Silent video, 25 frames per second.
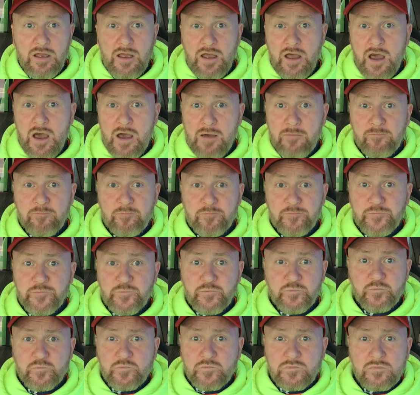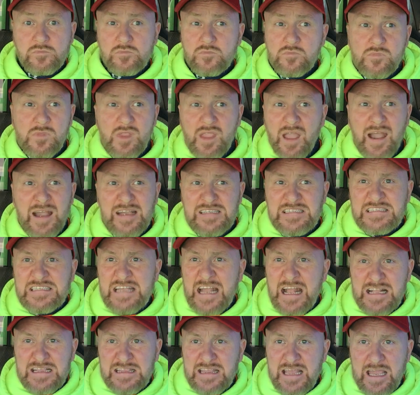I
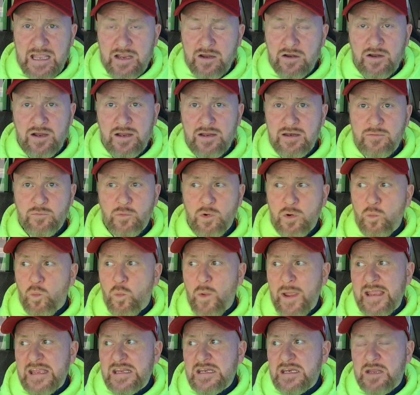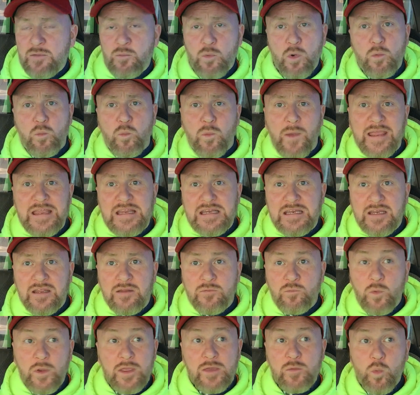sat there, and we're waiting,
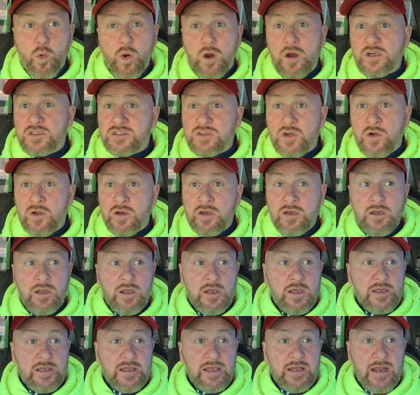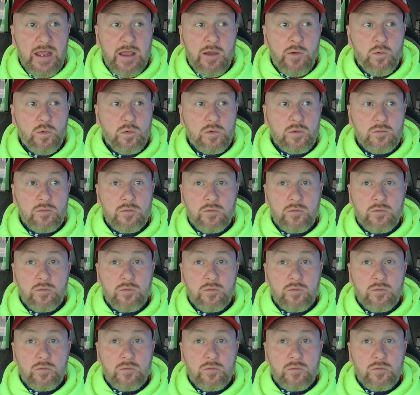and we worked on, you know,